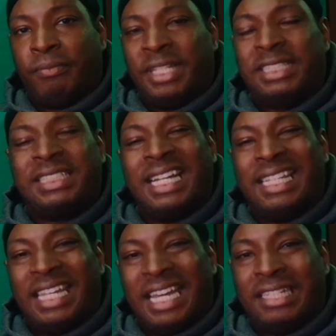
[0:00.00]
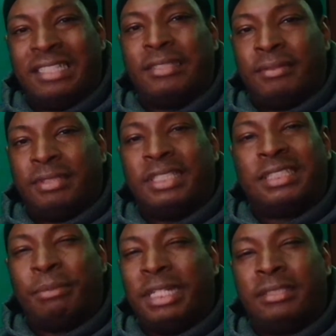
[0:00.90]
It's like that.
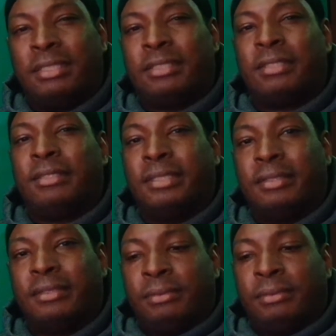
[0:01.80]
Doesn't make sense, do it?